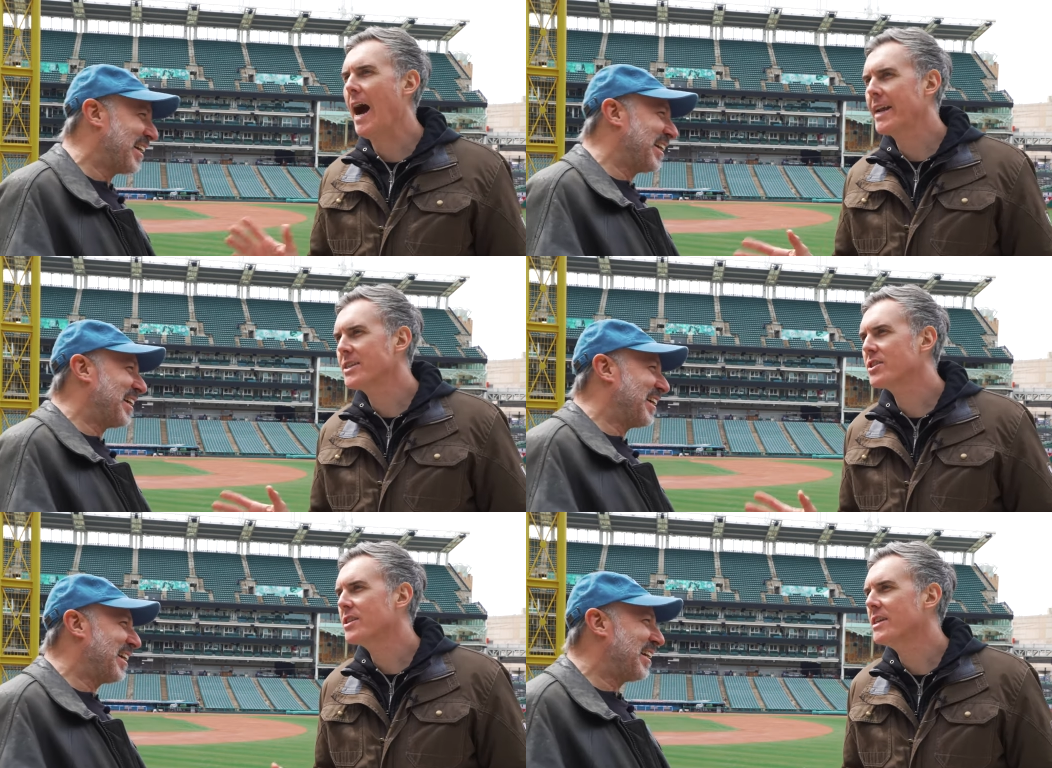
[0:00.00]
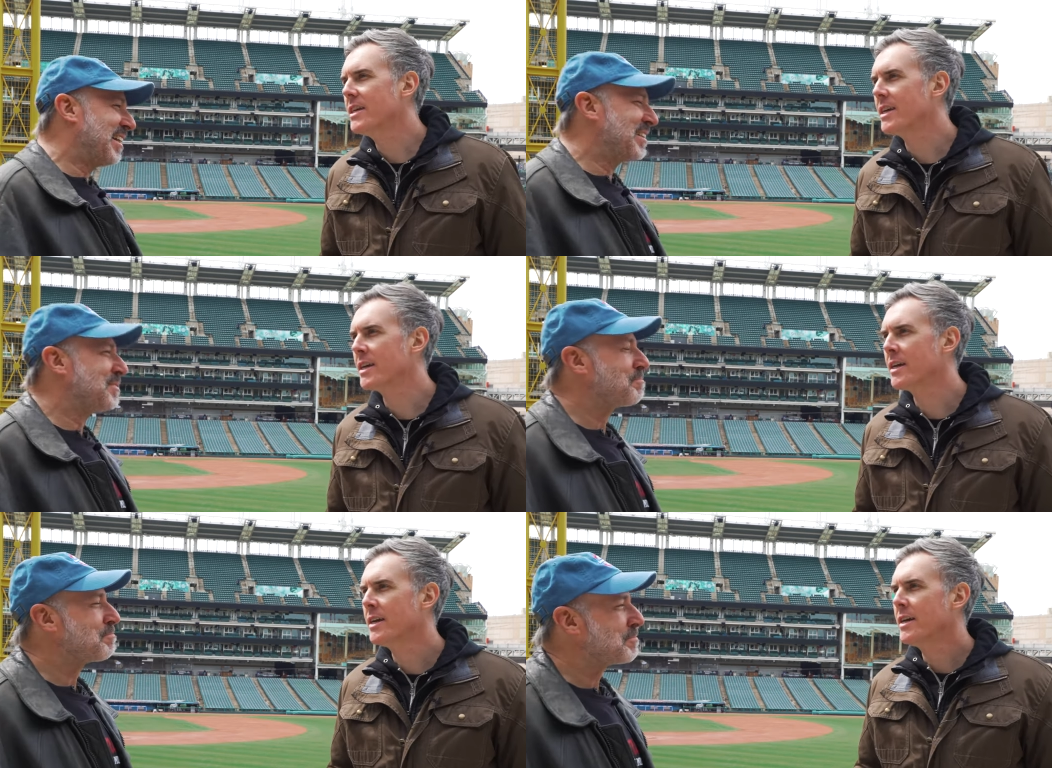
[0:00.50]
Speaker 1: oddest
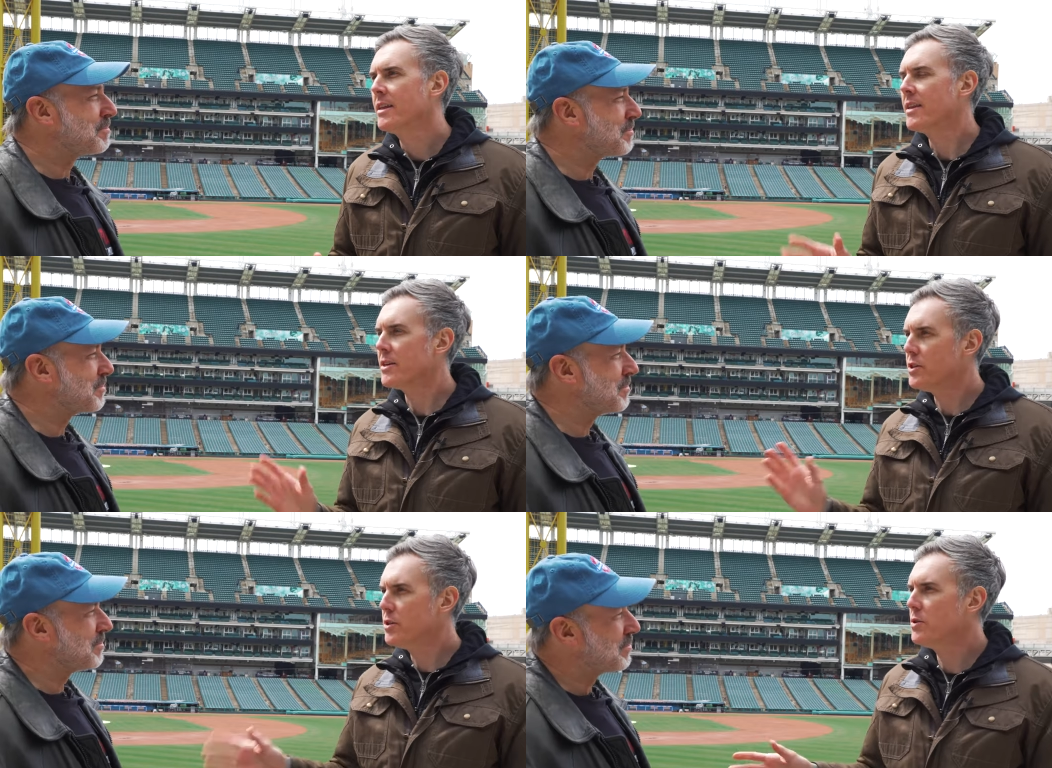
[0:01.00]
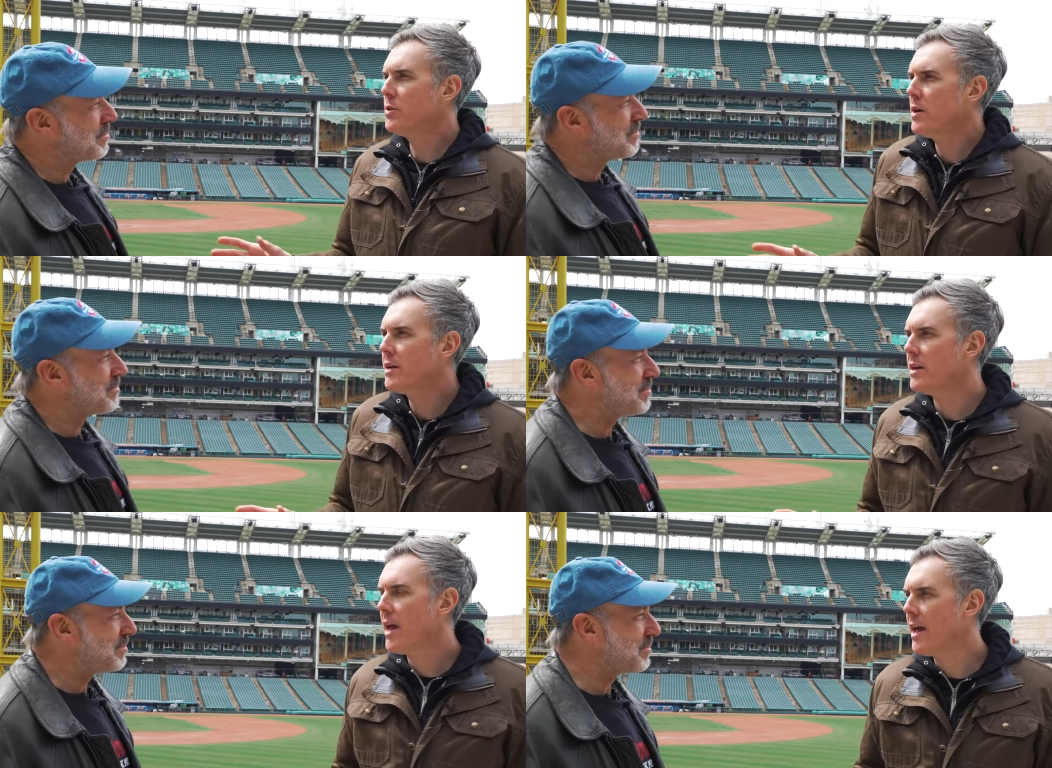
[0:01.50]
thing that you
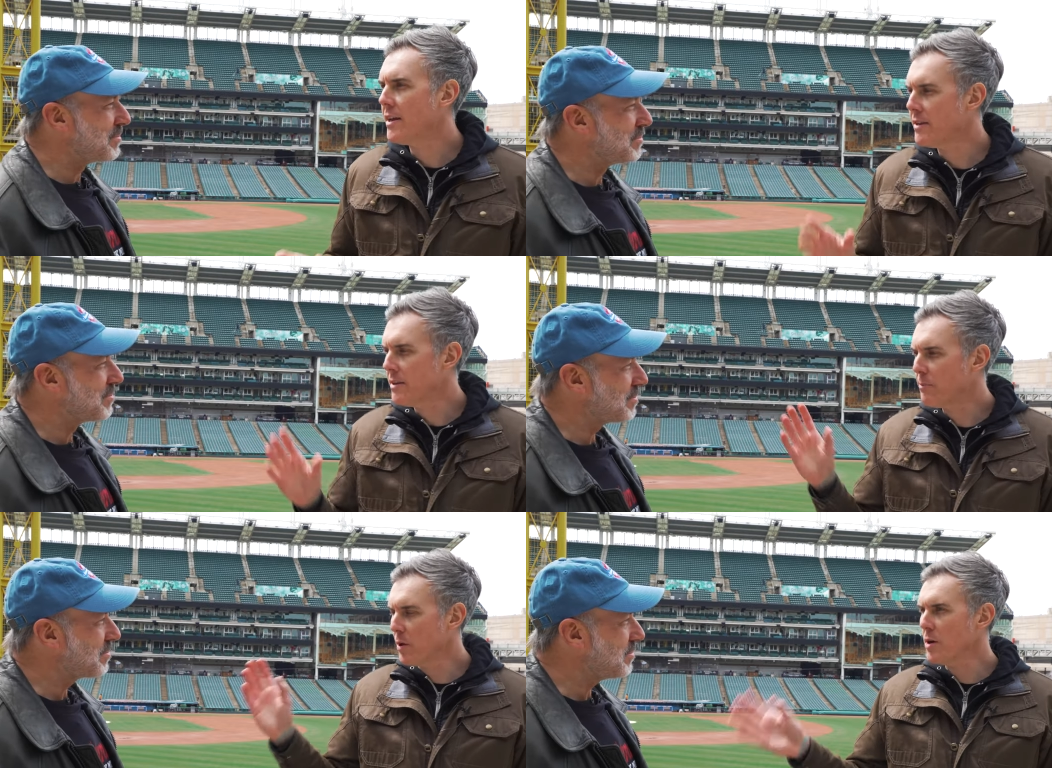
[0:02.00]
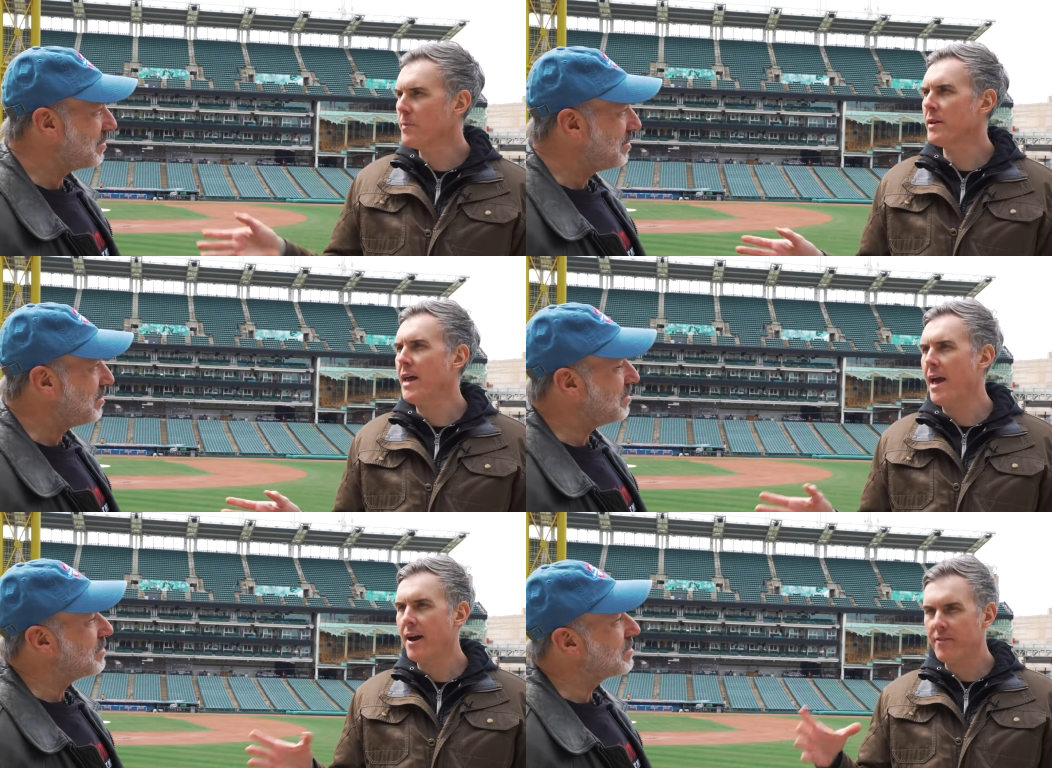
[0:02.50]
and
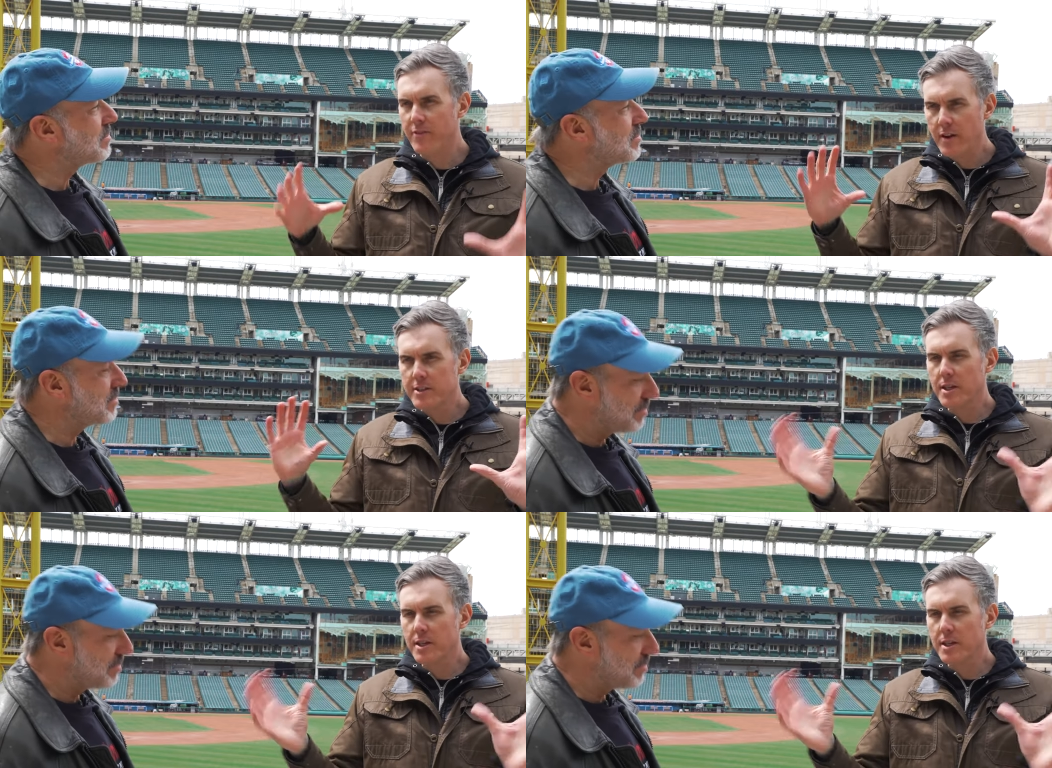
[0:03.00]
Bertman have?